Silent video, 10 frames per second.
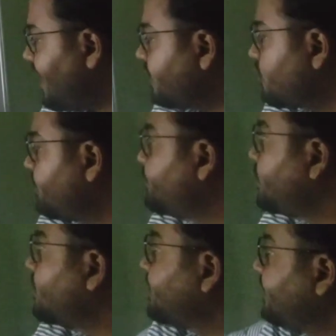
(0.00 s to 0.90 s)
like chromium
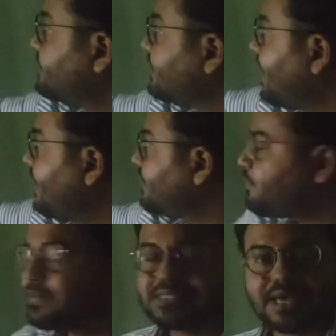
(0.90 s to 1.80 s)
picolinate and
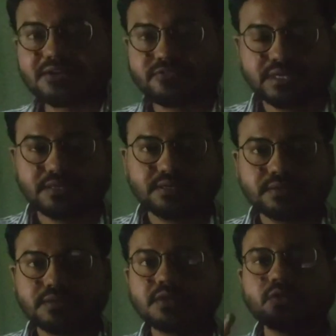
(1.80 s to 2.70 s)
apple cider vinegar,
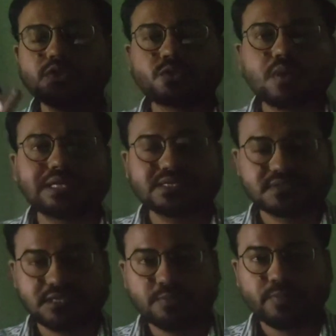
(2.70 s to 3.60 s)
good quality
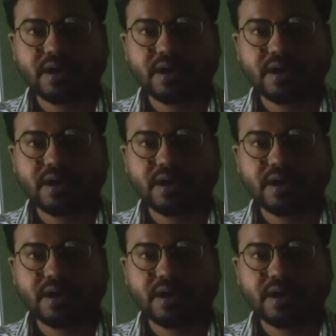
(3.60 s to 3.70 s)
sleep,